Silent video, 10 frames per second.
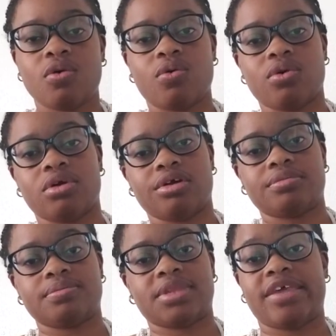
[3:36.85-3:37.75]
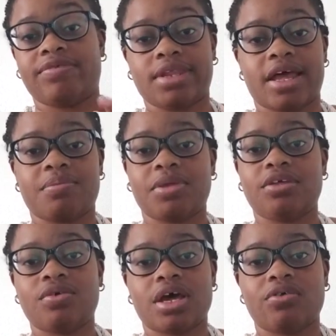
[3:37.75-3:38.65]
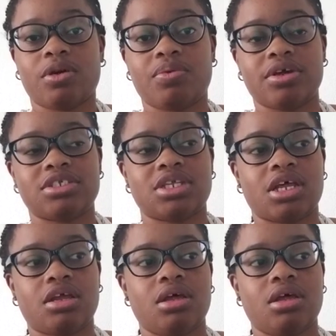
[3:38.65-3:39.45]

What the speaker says: Or if you're like me, you got grandparents that